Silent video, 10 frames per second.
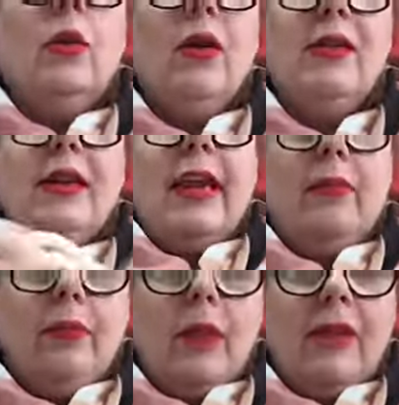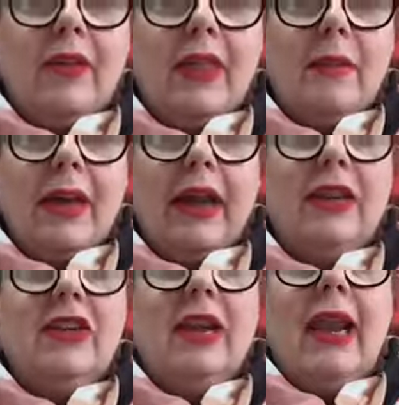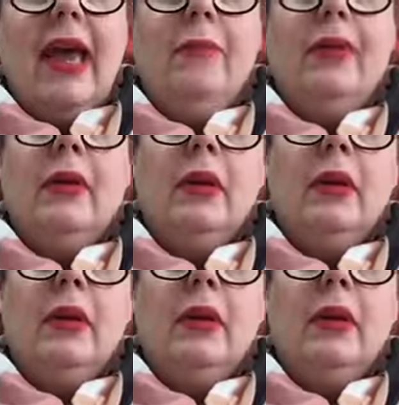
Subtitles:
Once again, pull everything back into your lap,